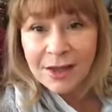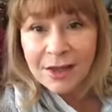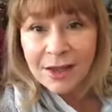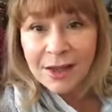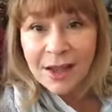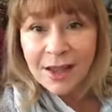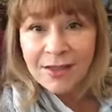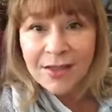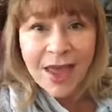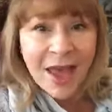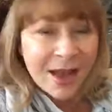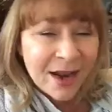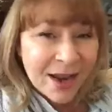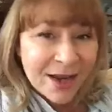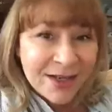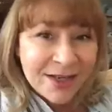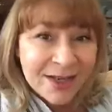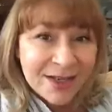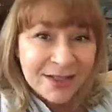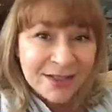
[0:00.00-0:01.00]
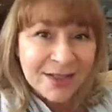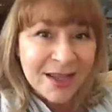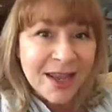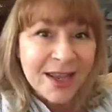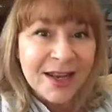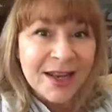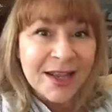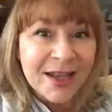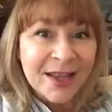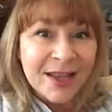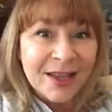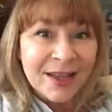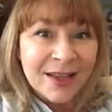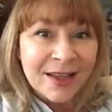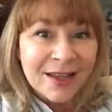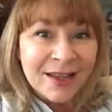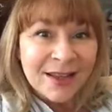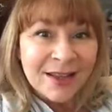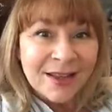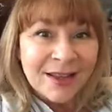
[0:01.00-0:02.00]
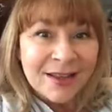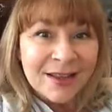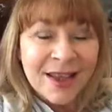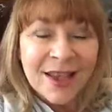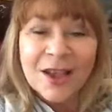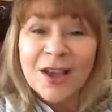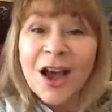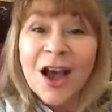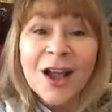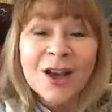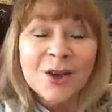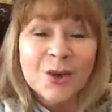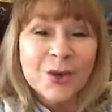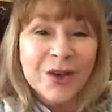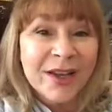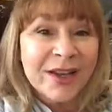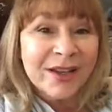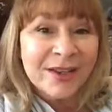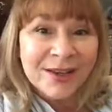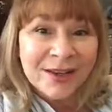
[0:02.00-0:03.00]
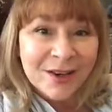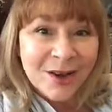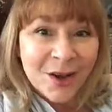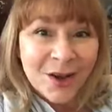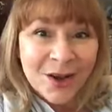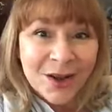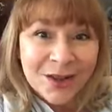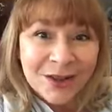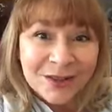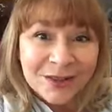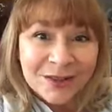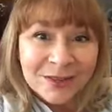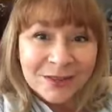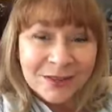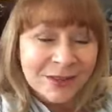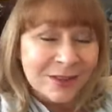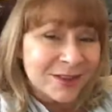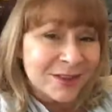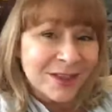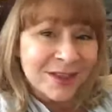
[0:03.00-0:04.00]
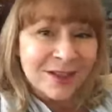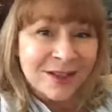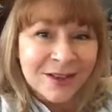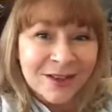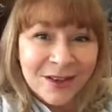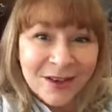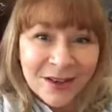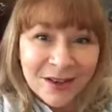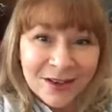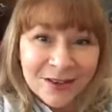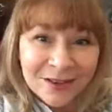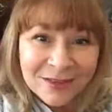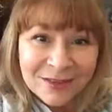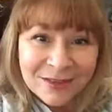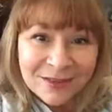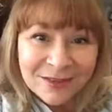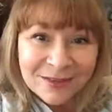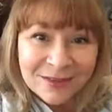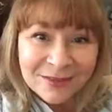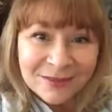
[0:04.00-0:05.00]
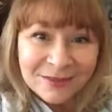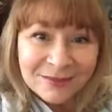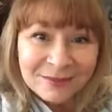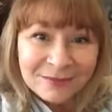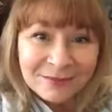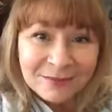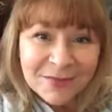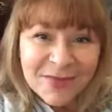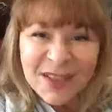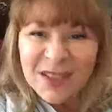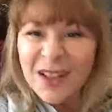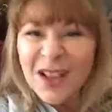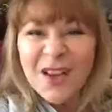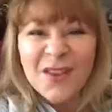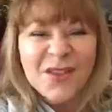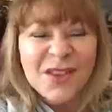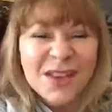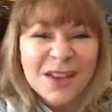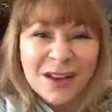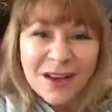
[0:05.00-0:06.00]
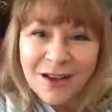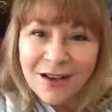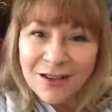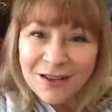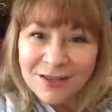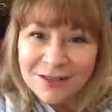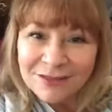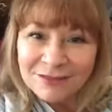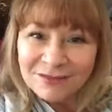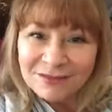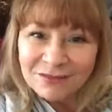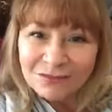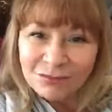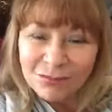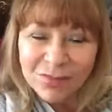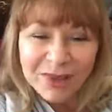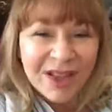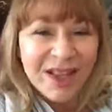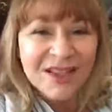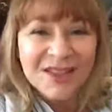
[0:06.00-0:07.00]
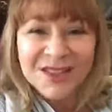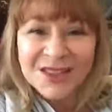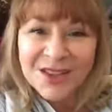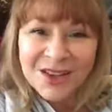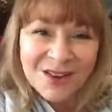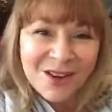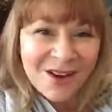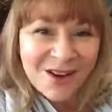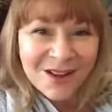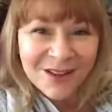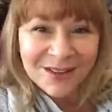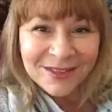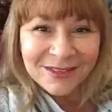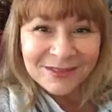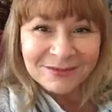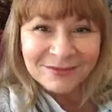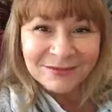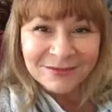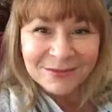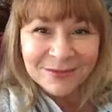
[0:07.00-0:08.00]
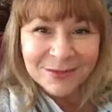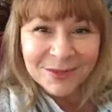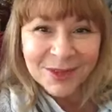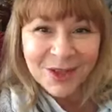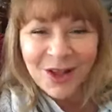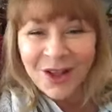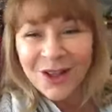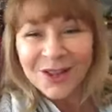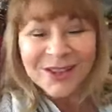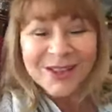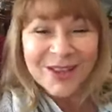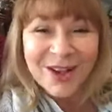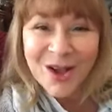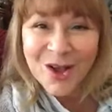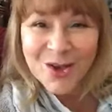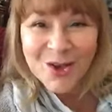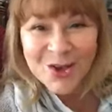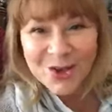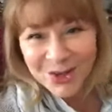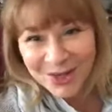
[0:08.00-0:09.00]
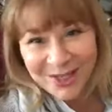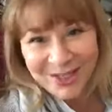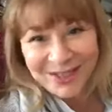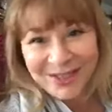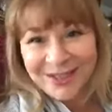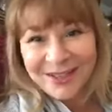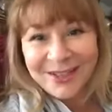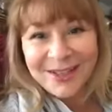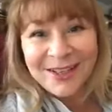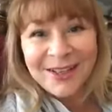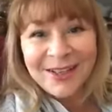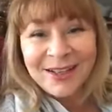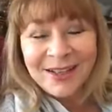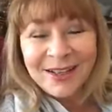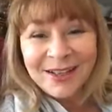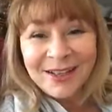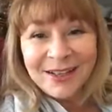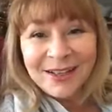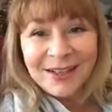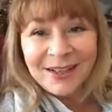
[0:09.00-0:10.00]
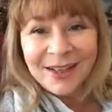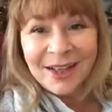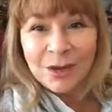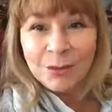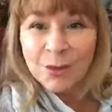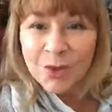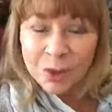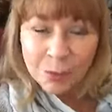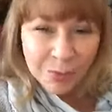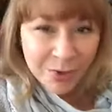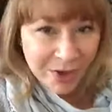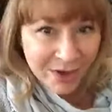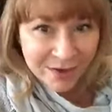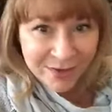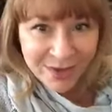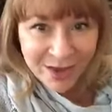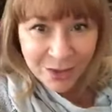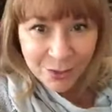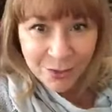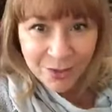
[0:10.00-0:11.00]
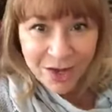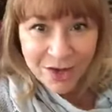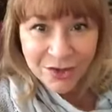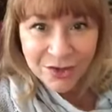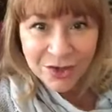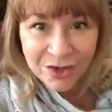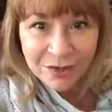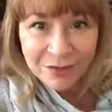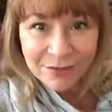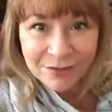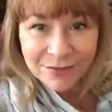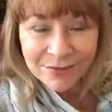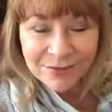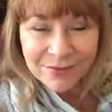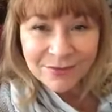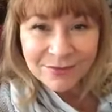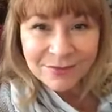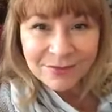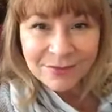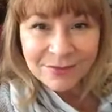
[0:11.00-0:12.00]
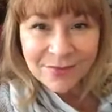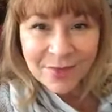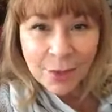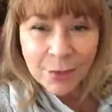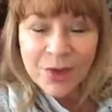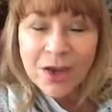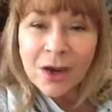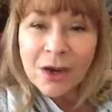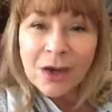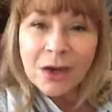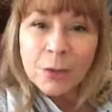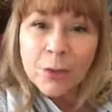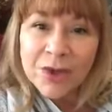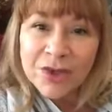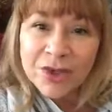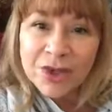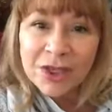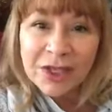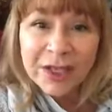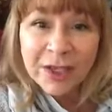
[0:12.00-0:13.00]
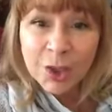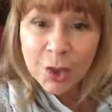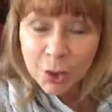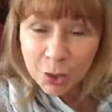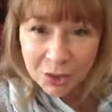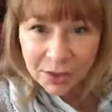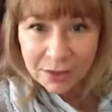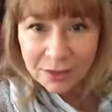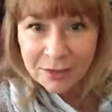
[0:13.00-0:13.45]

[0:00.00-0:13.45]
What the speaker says: And that idea said that God created it all, looked at it all, loved it all, blessed it all, called it all good. And we're part of that creation. We are originally good.